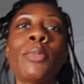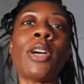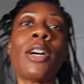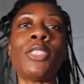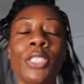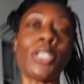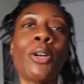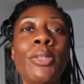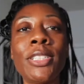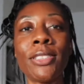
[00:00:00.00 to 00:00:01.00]
y'all? It's your
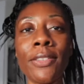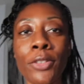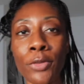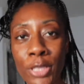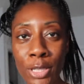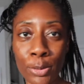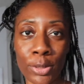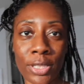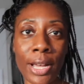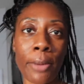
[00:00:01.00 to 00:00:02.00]
girl Melissa of The Reasonable
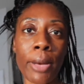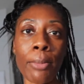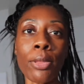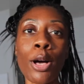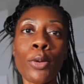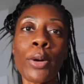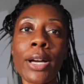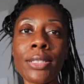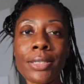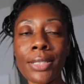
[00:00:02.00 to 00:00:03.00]
Style, my blog where
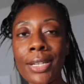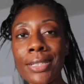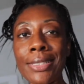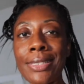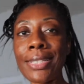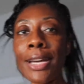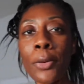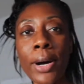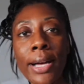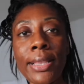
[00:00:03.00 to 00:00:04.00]
I discuss
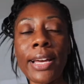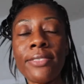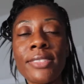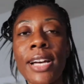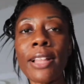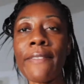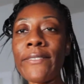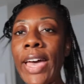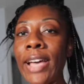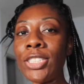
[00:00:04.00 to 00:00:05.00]
DIY lifestyle and
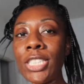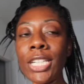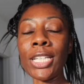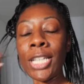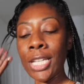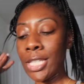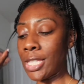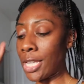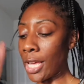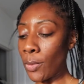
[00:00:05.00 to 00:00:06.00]
fashion.
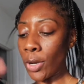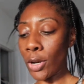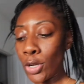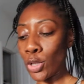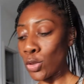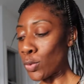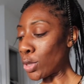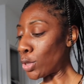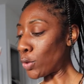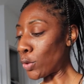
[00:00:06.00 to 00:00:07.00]
Today we're going to do a
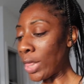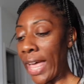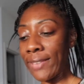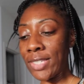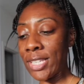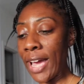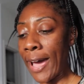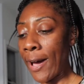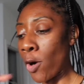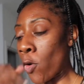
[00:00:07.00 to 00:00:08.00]
little
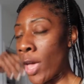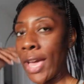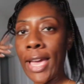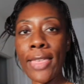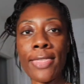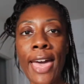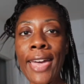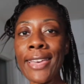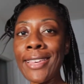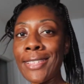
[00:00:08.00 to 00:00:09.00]
lifestyle, and
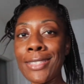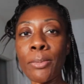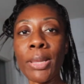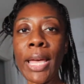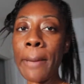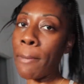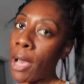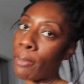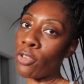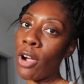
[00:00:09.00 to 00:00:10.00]
that is the Plant
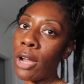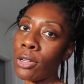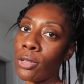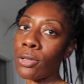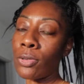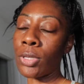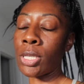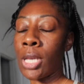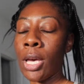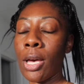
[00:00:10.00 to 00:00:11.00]
Mom Chronicles.
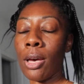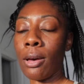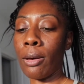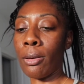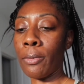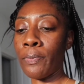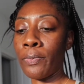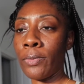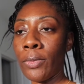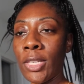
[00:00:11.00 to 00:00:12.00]

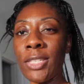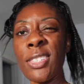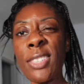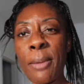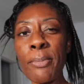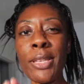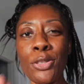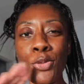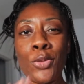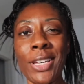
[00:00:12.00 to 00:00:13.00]
I've been
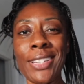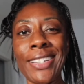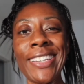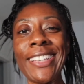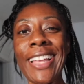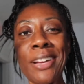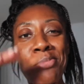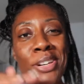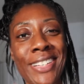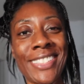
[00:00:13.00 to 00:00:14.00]
doing good, like
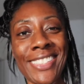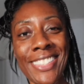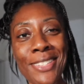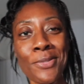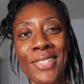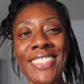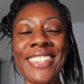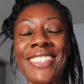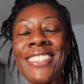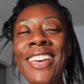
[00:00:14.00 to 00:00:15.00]
pretty consistent with
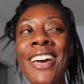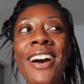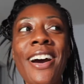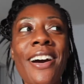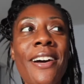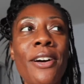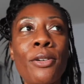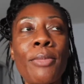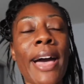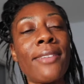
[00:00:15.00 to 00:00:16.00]
this.
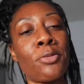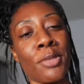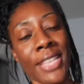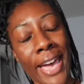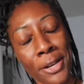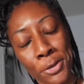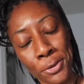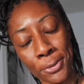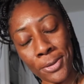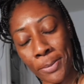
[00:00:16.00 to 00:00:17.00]
I have some sad
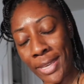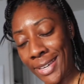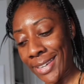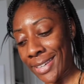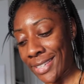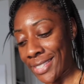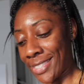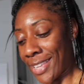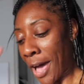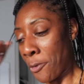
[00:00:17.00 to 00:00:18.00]
news
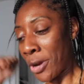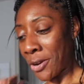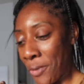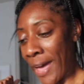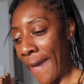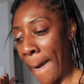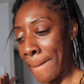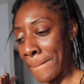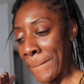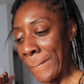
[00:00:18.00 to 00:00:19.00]
because I went away,
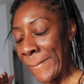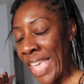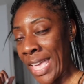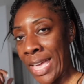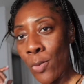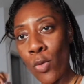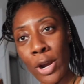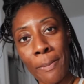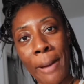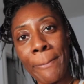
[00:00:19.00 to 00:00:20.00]

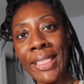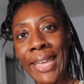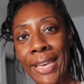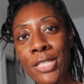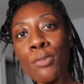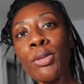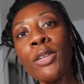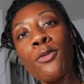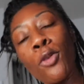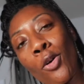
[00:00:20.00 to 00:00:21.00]
watered my plants
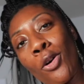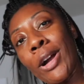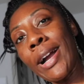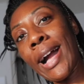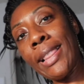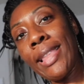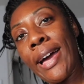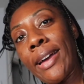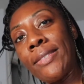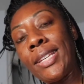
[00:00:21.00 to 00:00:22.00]
before I
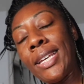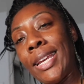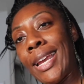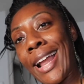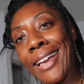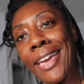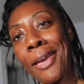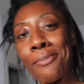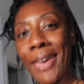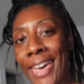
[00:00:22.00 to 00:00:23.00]
left, and I
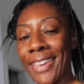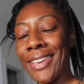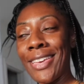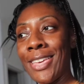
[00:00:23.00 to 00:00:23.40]
came back to